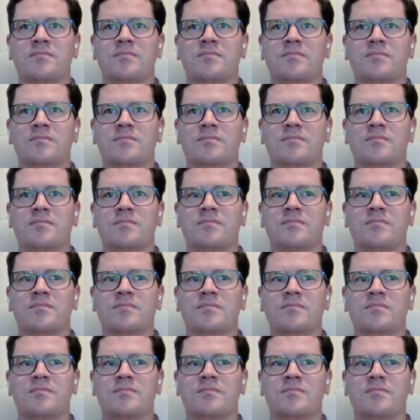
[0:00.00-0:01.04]

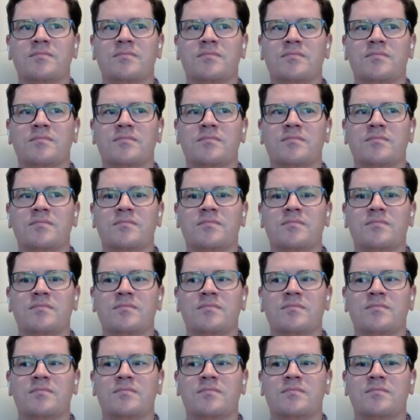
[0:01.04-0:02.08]
(not speaking)